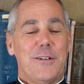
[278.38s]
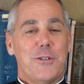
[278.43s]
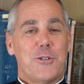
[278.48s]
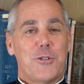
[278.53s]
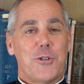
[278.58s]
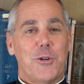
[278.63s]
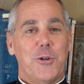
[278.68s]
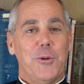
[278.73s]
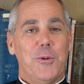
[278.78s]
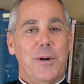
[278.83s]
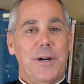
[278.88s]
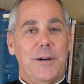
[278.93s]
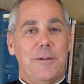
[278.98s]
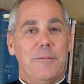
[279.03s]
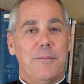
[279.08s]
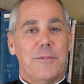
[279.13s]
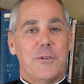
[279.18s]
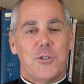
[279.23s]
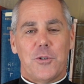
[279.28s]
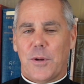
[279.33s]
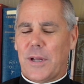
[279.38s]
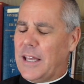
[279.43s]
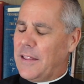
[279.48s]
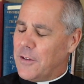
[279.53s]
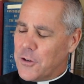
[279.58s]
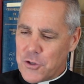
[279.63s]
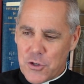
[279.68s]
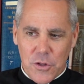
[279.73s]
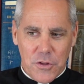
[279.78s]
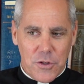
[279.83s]
So again,
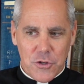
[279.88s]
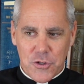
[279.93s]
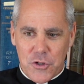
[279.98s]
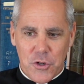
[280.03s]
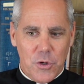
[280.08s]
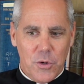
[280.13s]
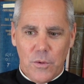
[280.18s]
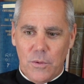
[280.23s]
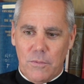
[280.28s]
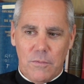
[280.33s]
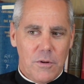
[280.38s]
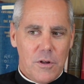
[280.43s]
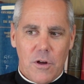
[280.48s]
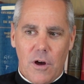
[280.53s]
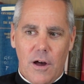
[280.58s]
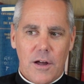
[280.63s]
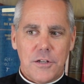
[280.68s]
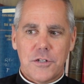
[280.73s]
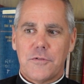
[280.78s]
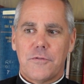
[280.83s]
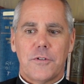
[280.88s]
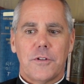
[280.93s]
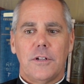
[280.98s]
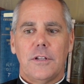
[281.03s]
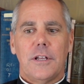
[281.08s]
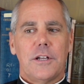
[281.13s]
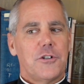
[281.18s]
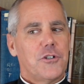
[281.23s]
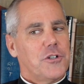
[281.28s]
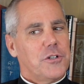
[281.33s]
there's no cost for the
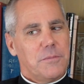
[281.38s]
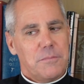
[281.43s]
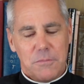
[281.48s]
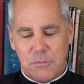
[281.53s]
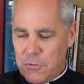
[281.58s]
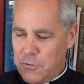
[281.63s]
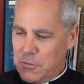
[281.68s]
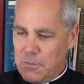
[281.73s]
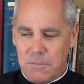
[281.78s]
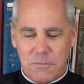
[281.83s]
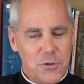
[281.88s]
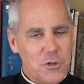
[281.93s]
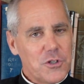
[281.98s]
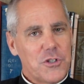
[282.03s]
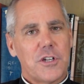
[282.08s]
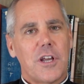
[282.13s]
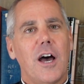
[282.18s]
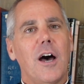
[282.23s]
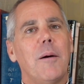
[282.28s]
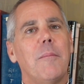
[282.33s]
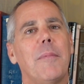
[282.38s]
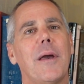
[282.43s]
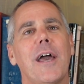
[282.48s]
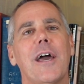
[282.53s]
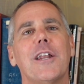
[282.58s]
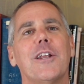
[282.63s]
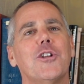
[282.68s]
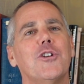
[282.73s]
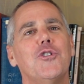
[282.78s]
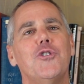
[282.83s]
luncheon. Just come
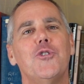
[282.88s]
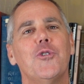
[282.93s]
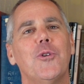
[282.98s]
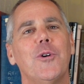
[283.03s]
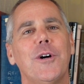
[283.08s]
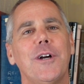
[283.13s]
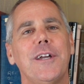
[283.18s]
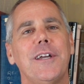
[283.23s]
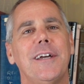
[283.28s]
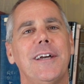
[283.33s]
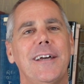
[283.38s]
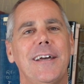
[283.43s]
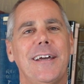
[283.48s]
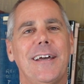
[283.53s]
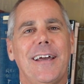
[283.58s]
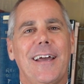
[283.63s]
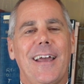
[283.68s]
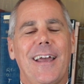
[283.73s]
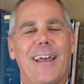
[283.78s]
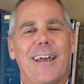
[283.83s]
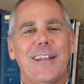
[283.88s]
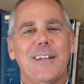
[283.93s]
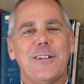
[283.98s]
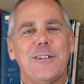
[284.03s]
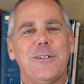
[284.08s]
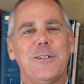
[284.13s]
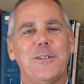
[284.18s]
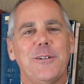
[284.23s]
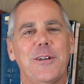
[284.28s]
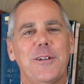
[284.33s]
and enjoy
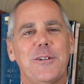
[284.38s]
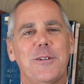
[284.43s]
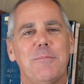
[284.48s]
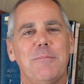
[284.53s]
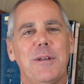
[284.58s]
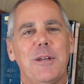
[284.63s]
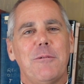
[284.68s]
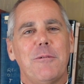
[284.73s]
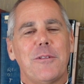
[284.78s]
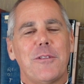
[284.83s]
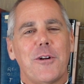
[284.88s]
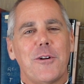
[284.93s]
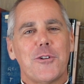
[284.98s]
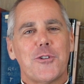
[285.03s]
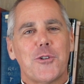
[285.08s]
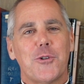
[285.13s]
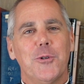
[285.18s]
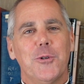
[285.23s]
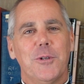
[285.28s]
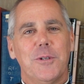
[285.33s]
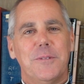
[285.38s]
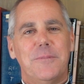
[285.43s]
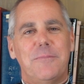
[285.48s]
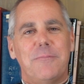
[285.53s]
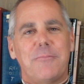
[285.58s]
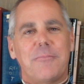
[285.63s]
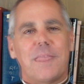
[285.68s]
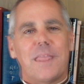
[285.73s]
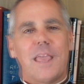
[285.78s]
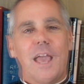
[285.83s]
and to be with our school.
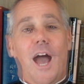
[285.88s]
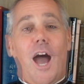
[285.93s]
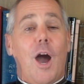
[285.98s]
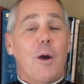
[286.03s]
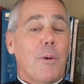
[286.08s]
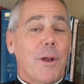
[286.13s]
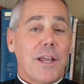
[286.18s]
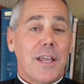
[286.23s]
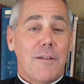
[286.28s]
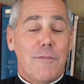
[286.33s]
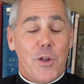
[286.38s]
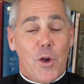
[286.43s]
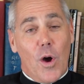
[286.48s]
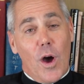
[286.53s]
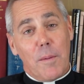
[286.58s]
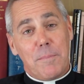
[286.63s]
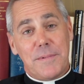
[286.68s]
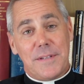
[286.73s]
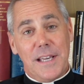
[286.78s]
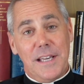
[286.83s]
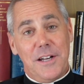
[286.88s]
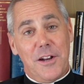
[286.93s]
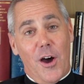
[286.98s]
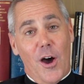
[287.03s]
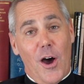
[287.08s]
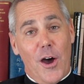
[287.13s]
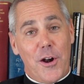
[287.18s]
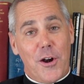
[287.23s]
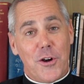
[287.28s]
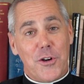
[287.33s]
I want to give you an update
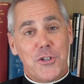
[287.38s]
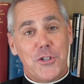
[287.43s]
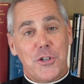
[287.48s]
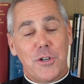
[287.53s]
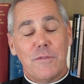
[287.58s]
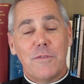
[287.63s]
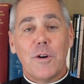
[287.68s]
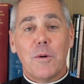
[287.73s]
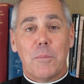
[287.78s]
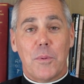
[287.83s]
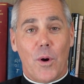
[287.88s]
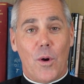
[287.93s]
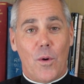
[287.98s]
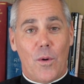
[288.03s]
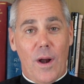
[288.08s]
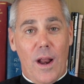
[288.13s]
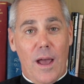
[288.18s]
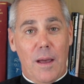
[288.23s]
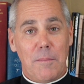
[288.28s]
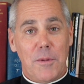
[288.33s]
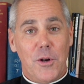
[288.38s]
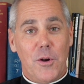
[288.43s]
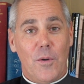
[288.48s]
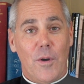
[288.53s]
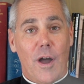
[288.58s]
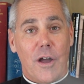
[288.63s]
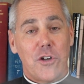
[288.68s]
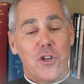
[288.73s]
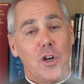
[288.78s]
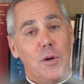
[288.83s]
on our server program. You
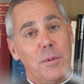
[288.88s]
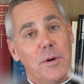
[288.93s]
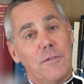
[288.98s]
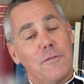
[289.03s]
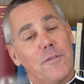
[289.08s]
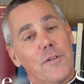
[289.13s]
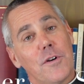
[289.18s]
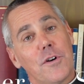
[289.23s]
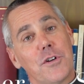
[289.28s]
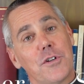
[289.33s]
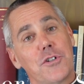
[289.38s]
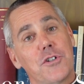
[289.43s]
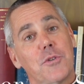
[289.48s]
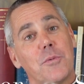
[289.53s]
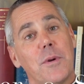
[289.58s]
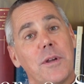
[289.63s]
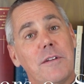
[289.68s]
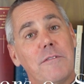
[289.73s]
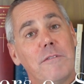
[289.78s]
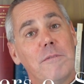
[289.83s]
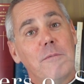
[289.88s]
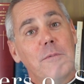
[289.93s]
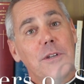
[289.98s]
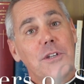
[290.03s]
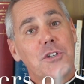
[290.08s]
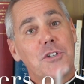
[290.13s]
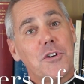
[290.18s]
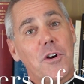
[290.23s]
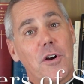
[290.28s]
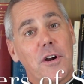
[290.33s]
know, October 1st, we
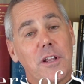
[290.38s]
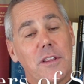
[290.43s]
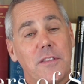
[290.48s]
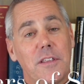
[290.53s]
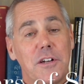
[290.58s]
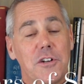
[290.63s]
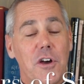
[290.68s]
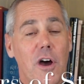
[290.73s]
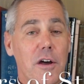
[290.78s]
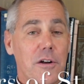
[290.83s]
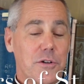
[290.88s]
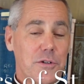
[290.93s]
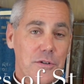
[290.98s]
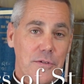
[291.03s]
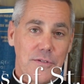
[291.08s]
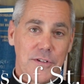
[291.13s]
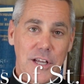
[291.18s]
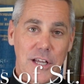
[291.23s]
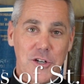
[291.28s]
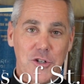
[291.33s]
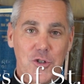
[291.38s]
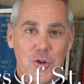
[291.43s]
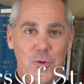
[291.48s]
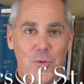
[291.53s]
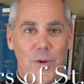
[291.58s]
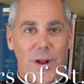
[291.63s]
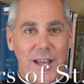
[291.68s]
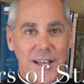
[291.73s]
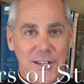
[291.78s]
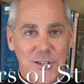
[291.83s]
started the Daughters of St.
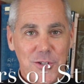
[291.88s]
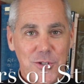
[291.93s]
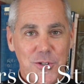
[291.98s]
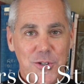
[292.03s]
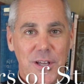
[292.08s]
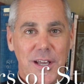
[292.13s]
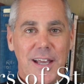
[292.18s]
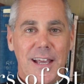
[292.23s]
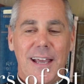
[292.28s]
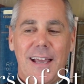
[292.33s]
Therese,